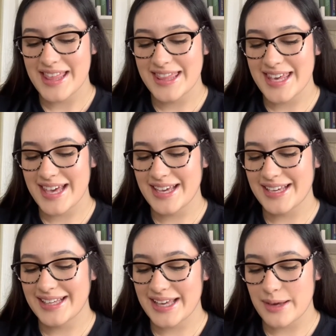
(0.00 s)

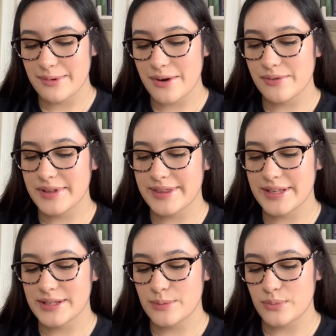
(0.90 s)
They came out with
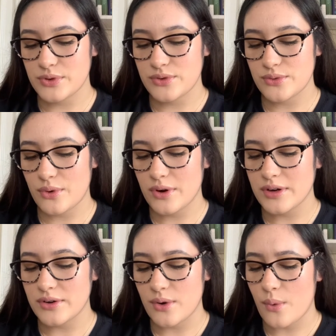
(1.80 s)
this Boudoir
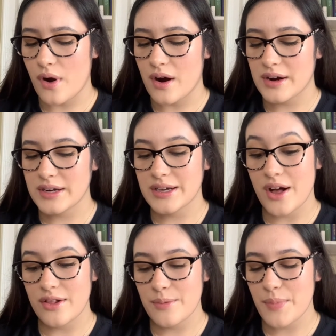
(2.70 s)
Noir
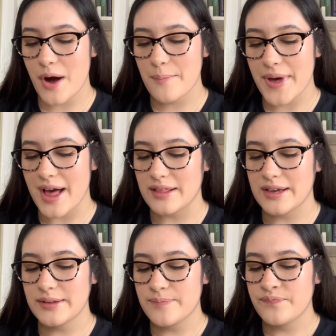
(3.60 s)
Colourpop
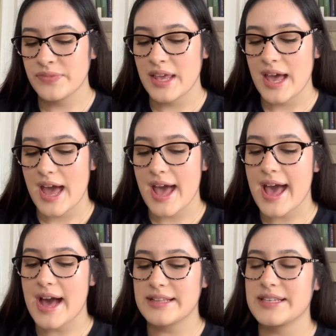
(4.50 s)
palette
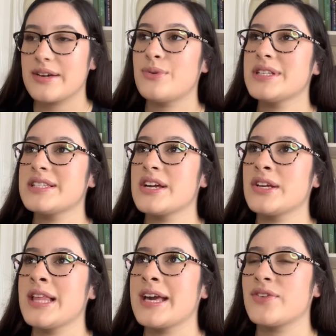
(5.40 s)
and it was their
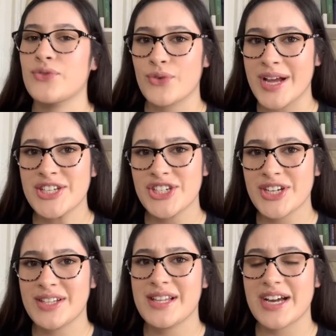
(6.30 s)
like French
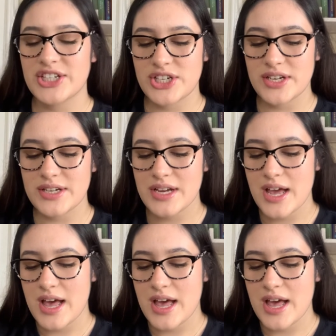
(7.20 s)
collection.